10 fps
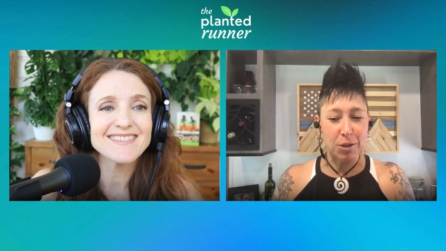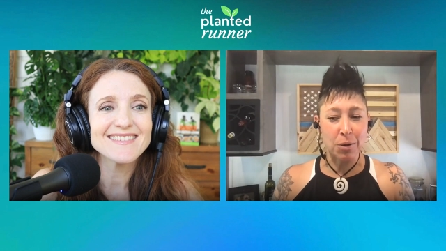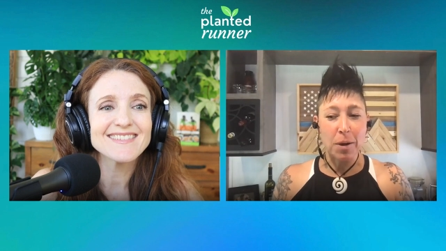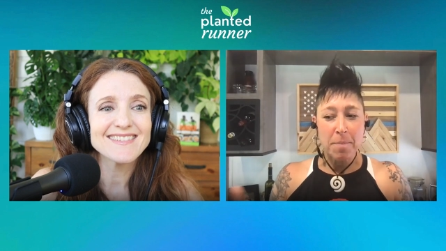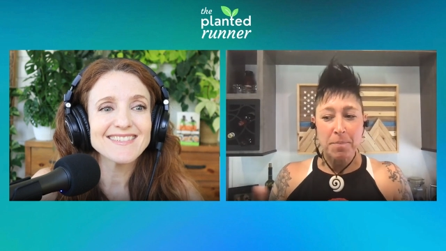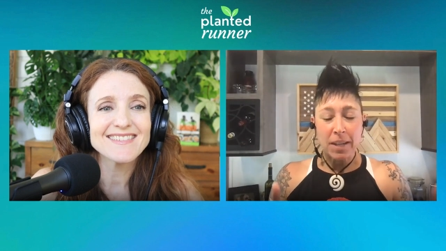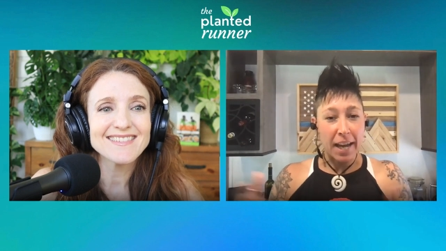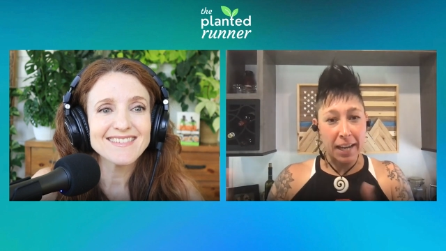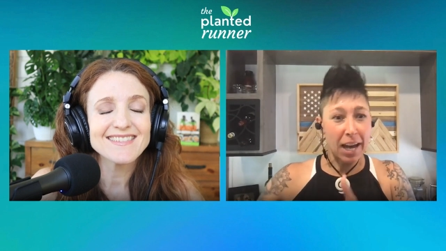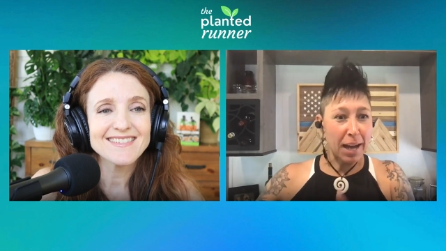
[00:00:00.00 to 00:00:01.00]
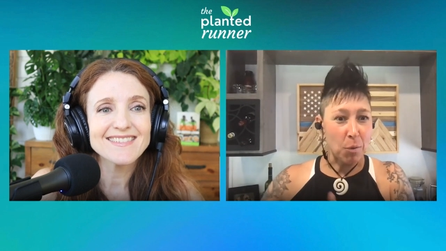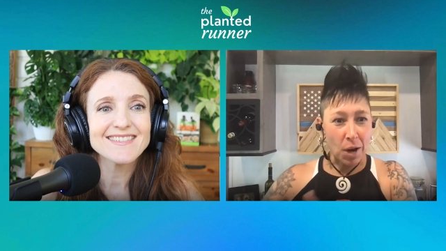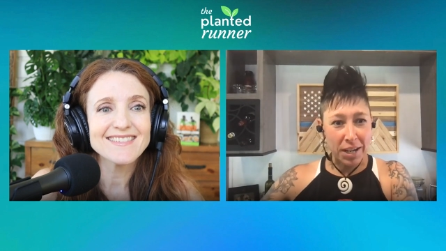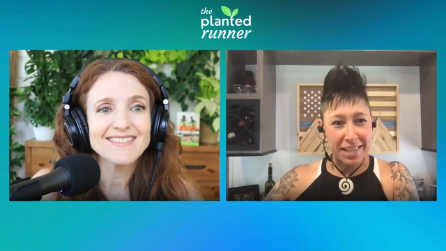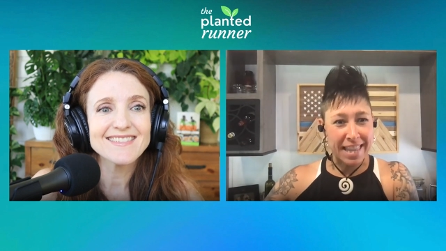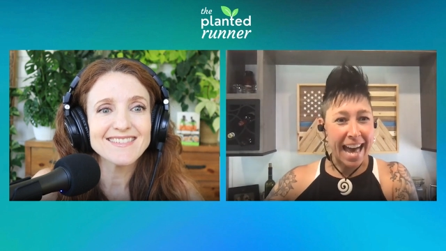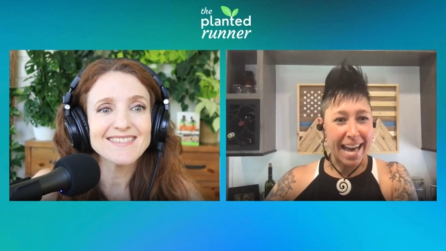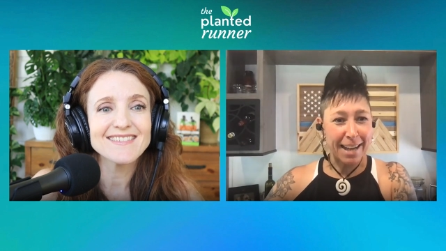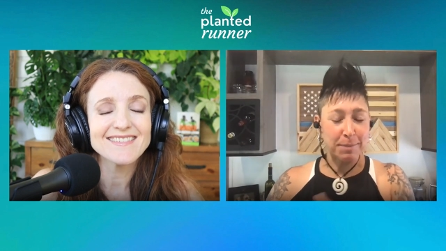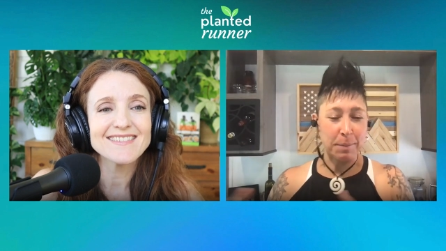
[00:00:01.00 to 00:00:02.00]
Speaker 1: So I got, I won in that
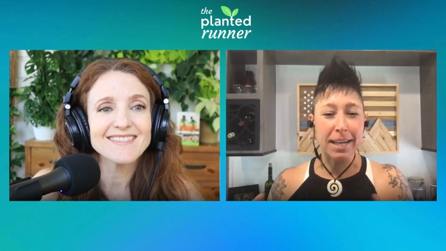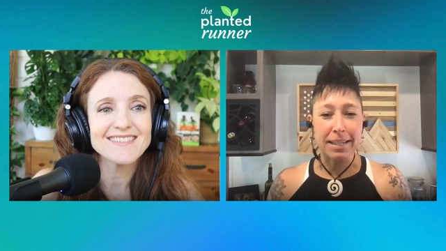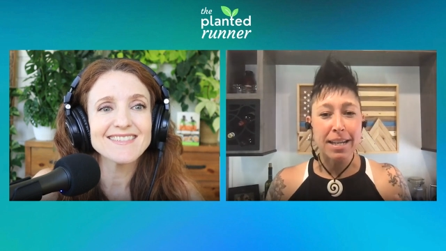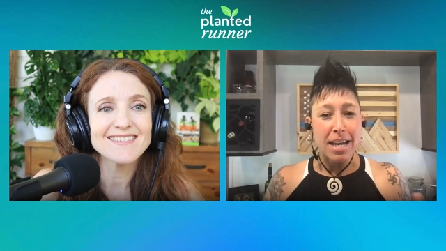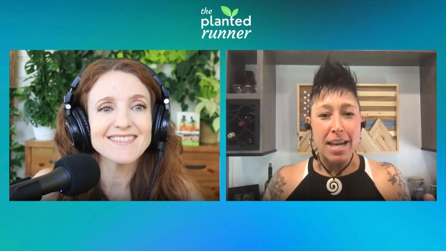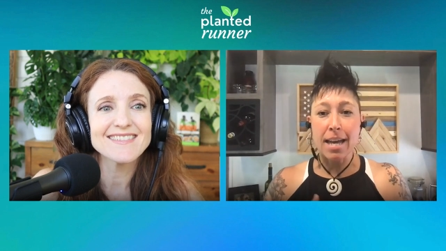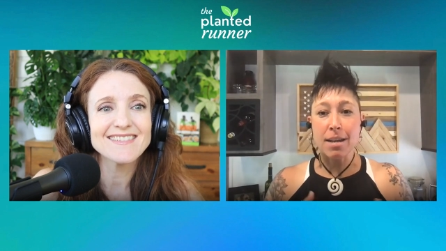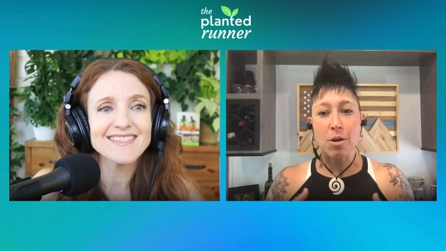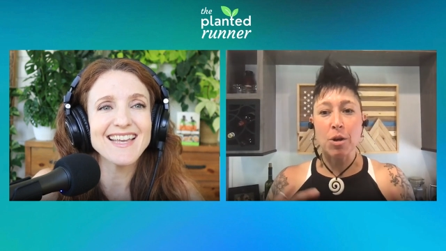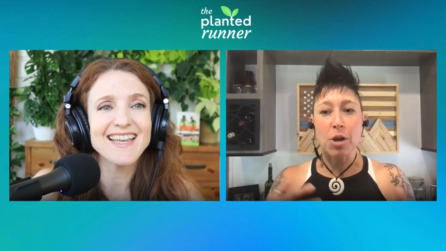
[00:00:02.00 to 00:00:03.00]
aspect. And